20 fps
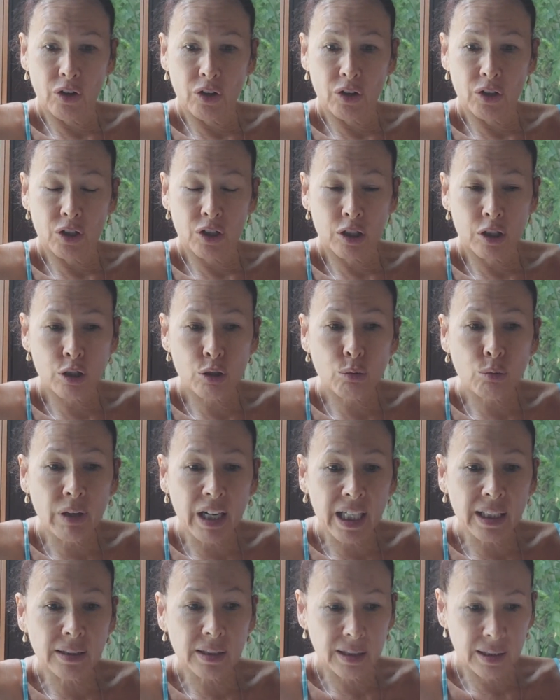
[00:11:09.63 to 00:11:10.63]

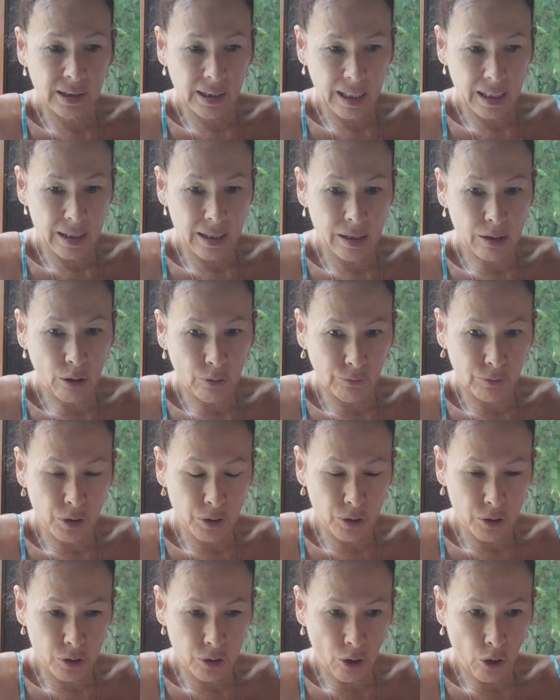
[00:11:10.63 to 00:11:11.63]
strength and
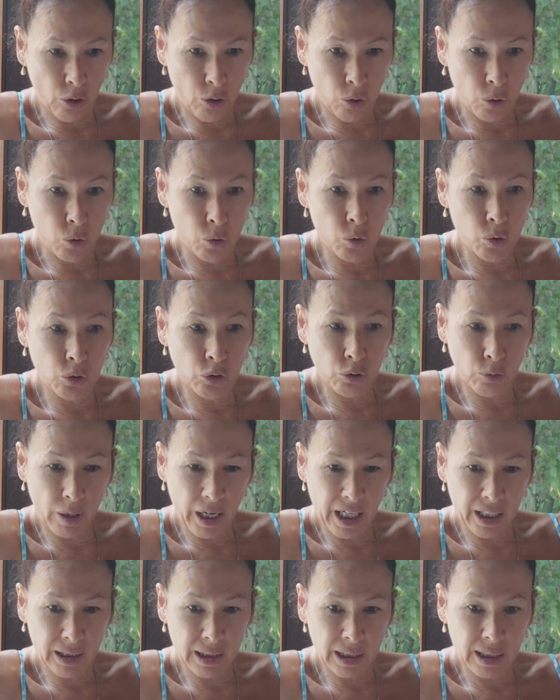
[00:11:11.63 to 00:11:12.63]
sovereign soul
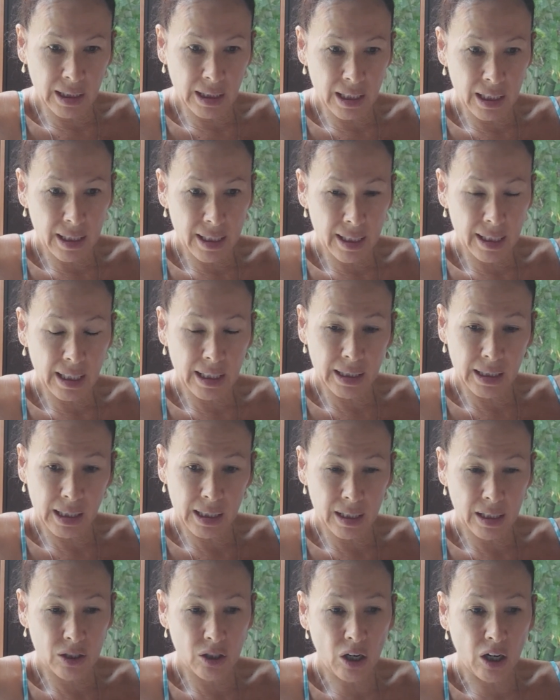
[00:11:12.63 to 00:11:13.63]
groundedness in
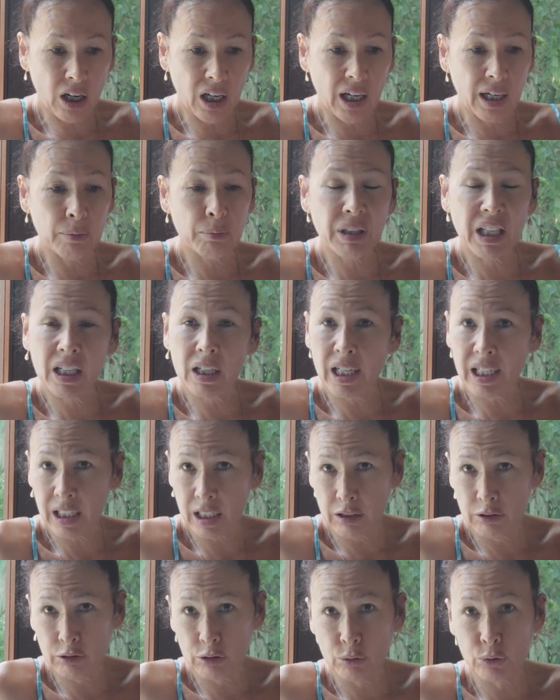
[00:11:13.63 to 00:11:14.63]
this time, then I
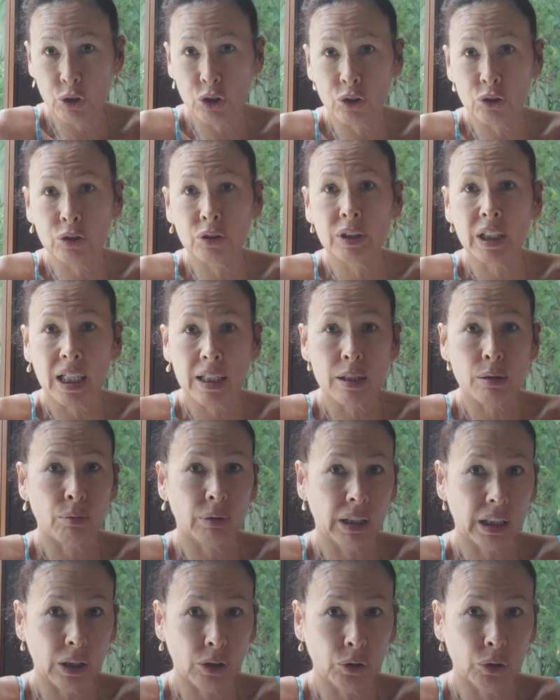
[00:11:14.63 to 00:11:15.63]
herald you. That's
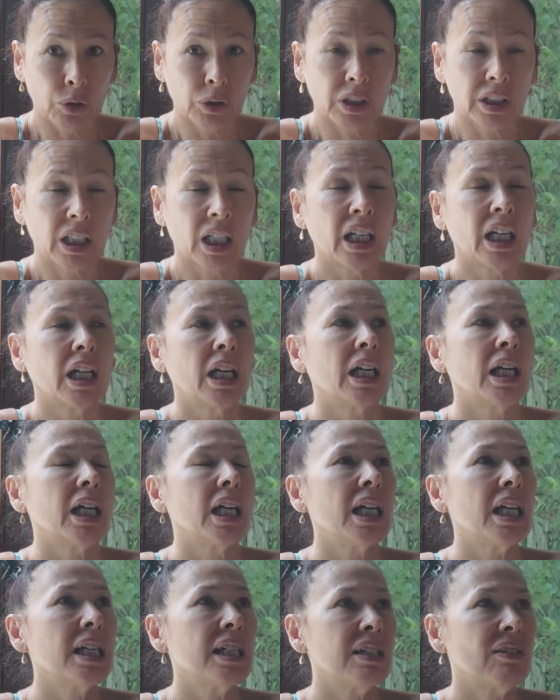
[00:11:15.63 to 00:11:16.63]
really good.
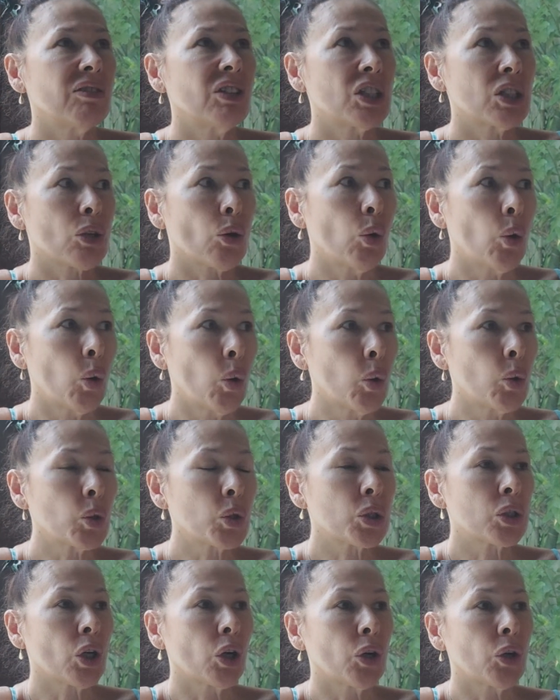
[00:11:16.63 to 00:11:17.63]
If it's
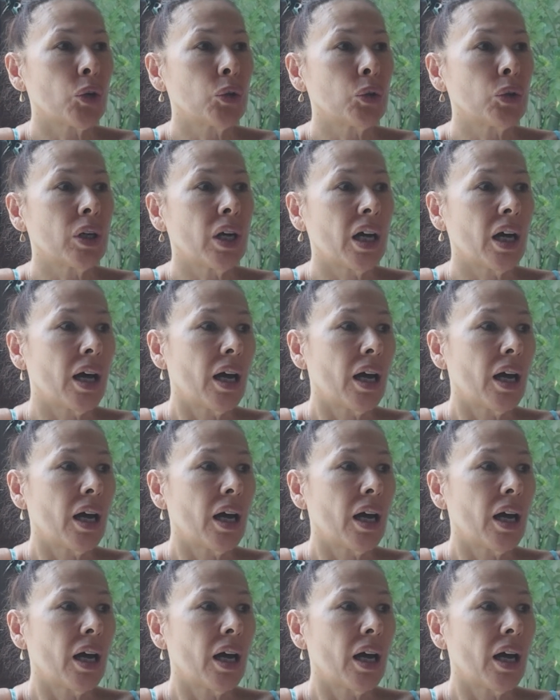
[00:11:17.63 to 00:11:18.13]
also